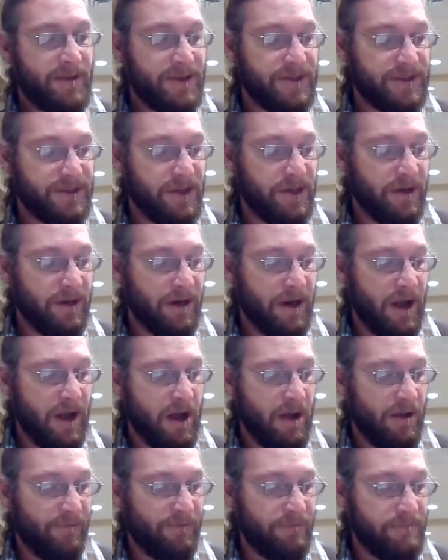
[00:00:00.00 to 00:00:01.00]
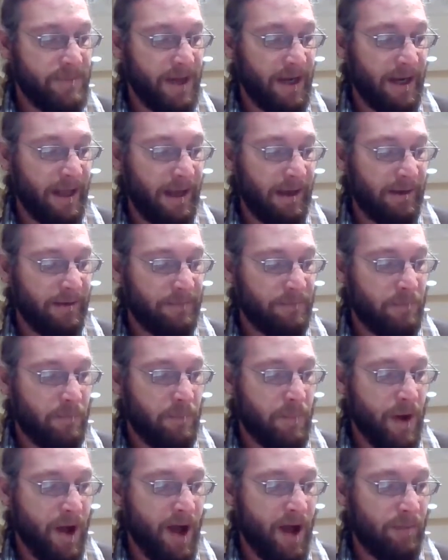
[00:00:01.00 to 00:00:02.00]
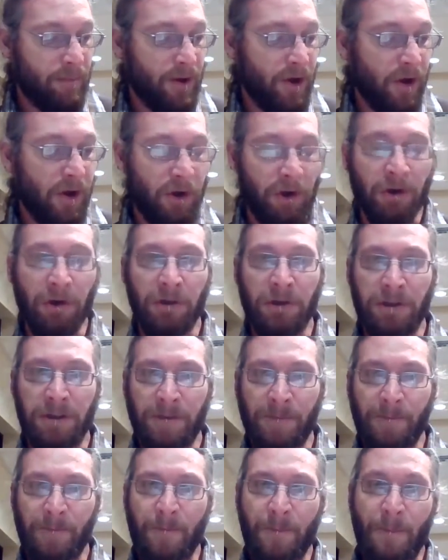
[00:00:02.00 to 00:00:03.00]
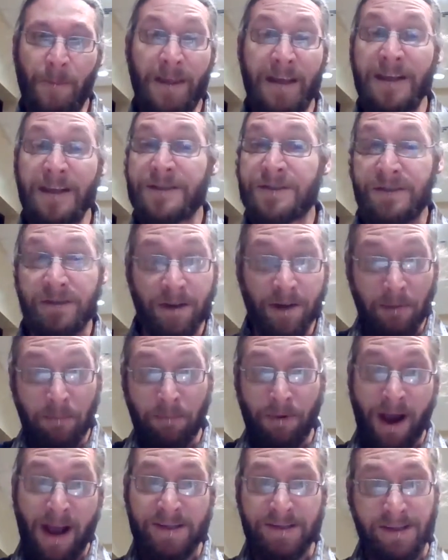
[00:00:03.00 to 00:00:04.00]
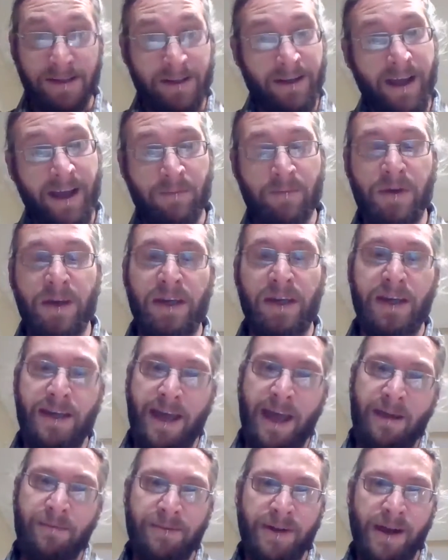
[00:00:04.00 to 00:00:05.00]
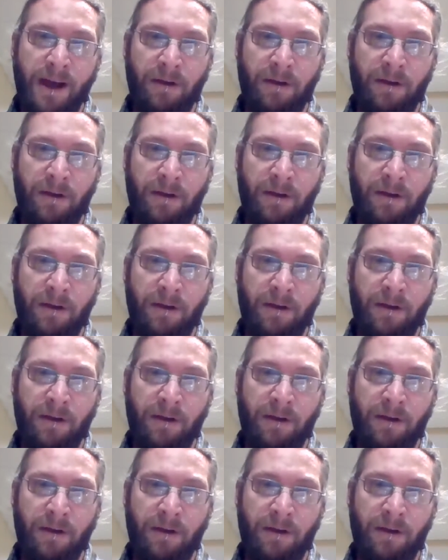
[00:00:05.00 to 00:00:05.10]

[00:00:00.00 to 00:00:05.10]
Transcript: this year of meeting Bob Hall. He's a Nebraskan like me. He came